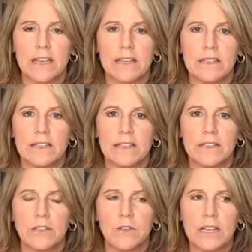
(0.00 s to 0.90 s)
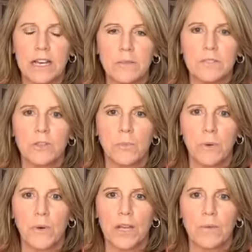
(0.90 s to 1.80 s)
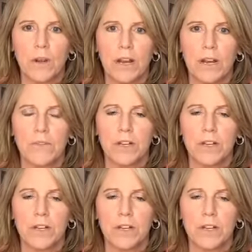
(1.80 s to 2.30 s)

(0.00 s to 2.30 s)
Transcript: and it comes to a point where